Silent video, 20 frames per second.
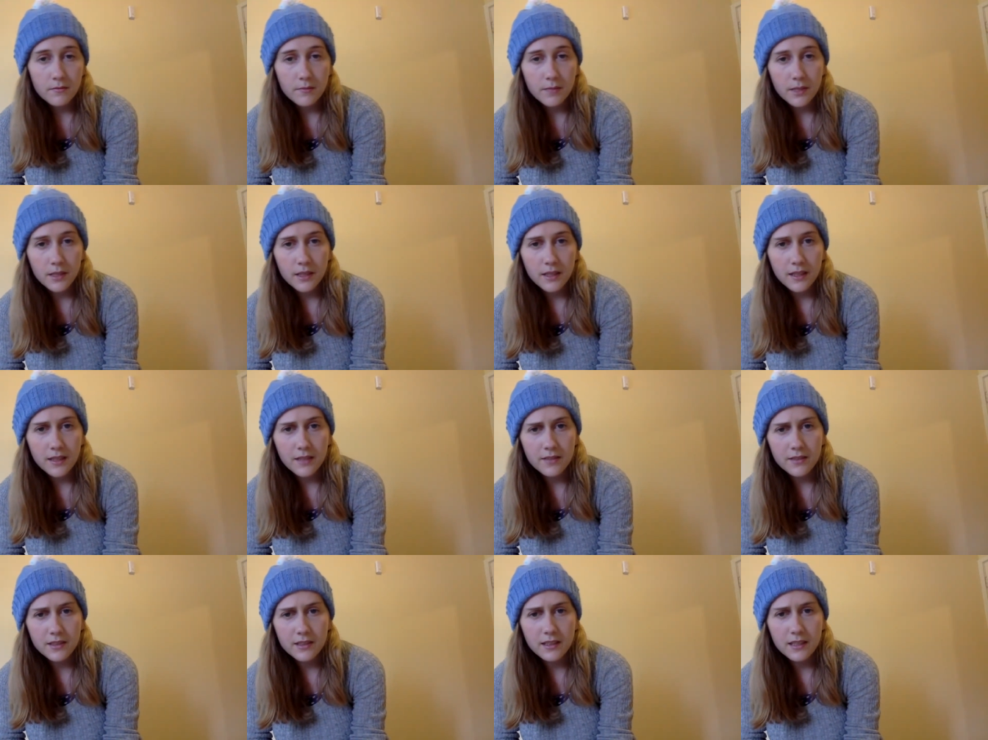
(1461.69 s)
but I
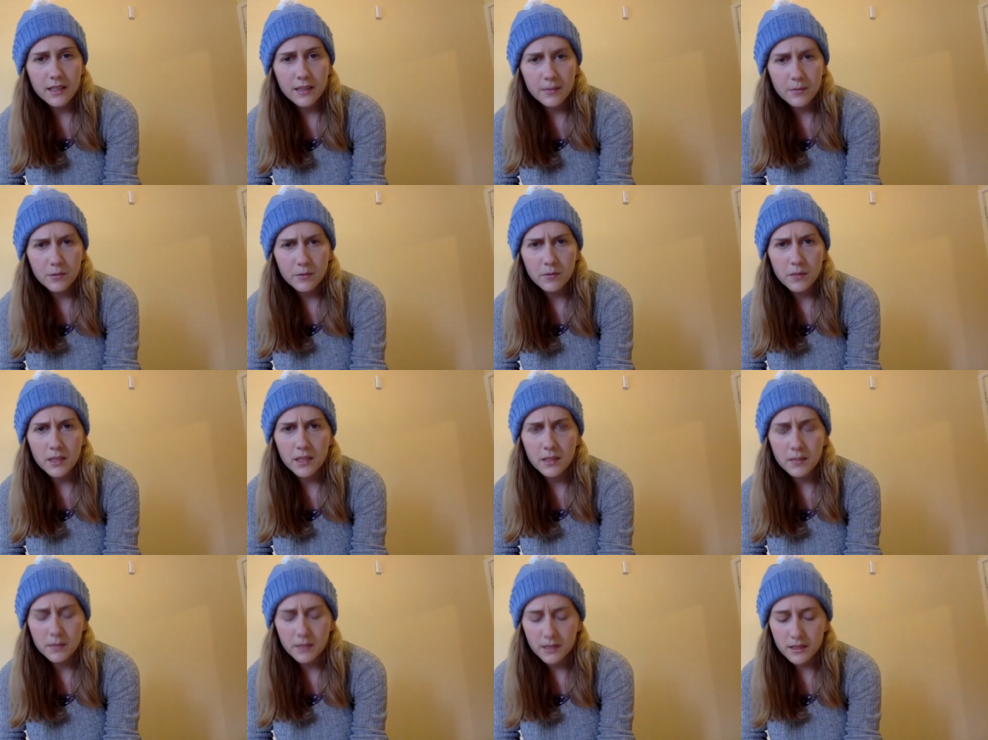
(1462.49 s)
have to keep
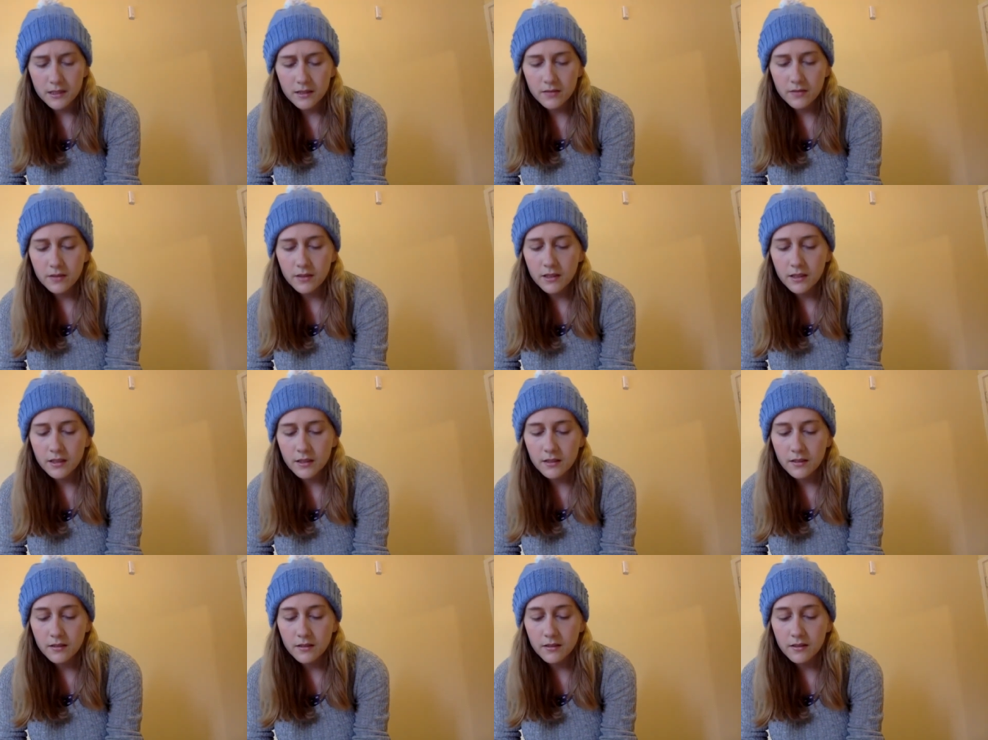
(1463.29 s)
reminding myself
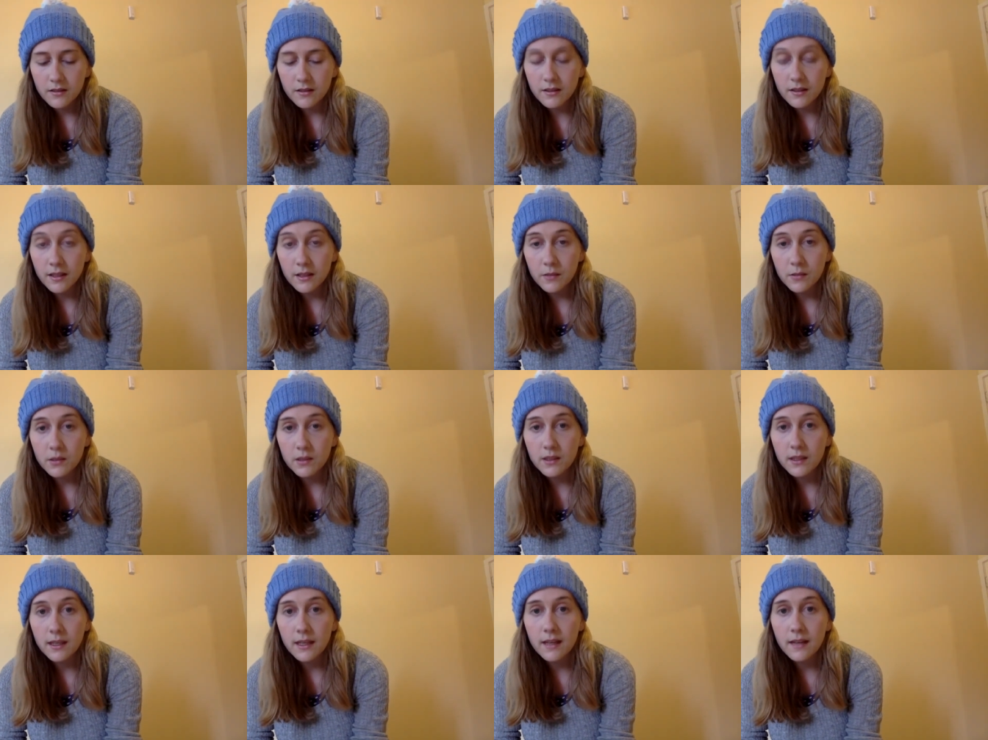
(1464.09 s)
that they
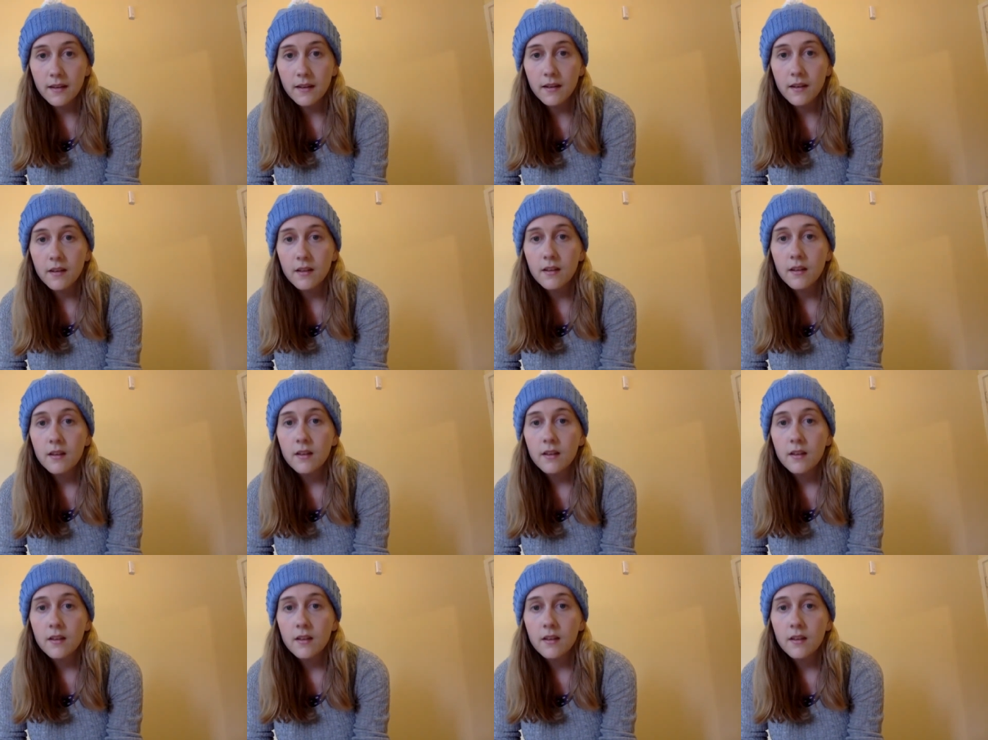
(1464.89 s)
will end.